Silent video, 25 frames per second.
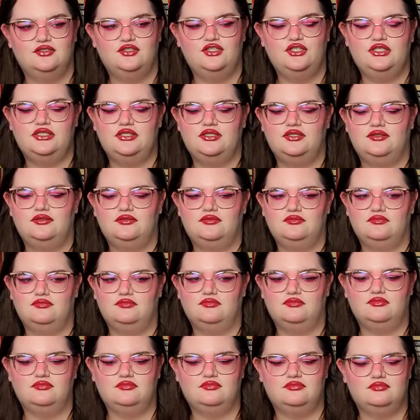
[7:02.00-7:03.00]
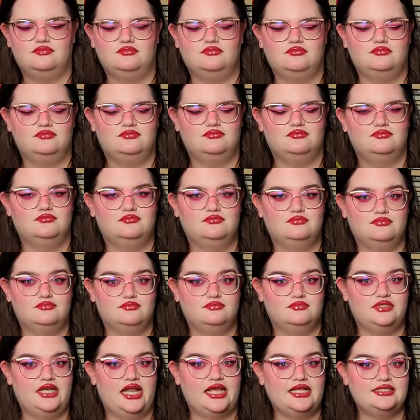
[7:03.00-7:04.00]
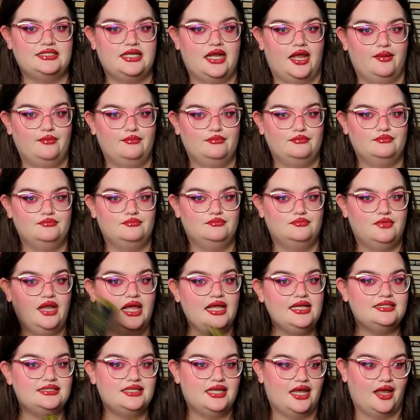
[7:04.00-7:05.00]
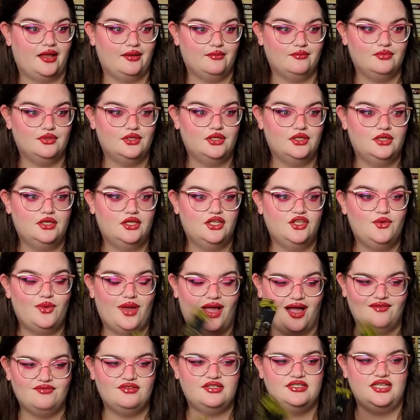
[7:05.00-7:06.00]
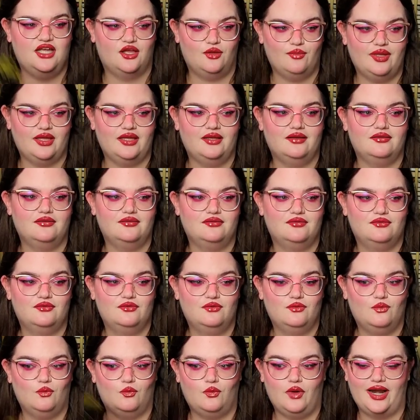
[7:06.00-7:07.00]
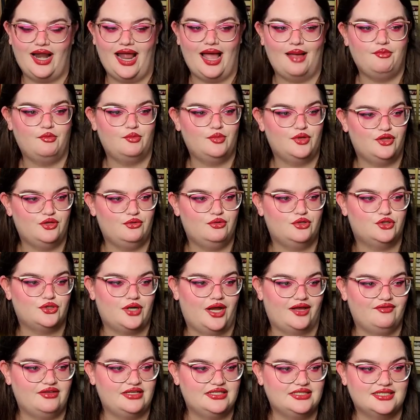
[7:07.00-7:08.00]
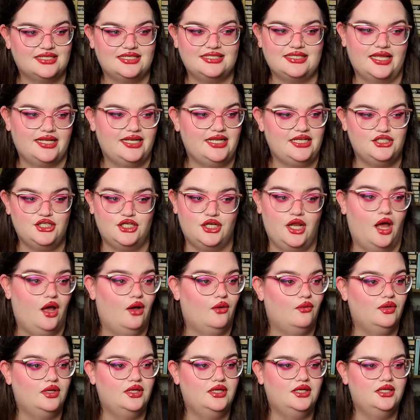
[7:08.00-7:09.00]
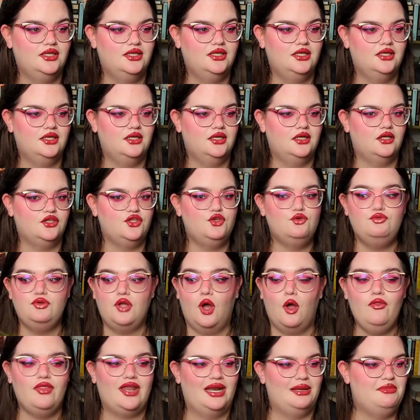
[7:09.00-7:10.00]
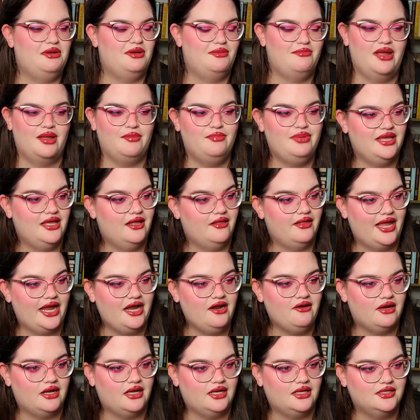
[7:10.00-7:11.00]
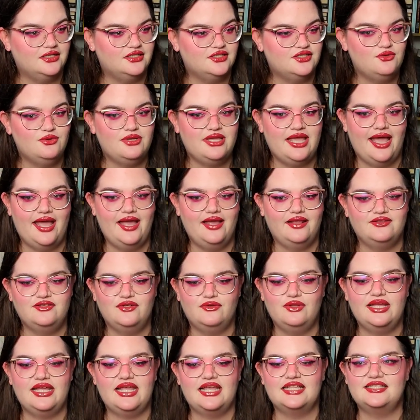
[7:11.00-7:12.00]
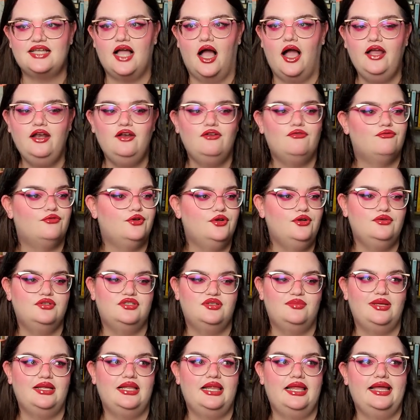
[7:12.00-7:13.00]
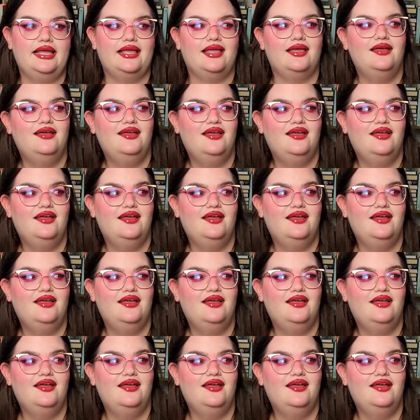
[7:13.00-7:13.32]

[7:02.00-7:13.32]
just next time, you have to tell me what happened with you and Travis, because I need to know. You know that I'm in my BL era, so you can't, so like, it's kind of rude to be like,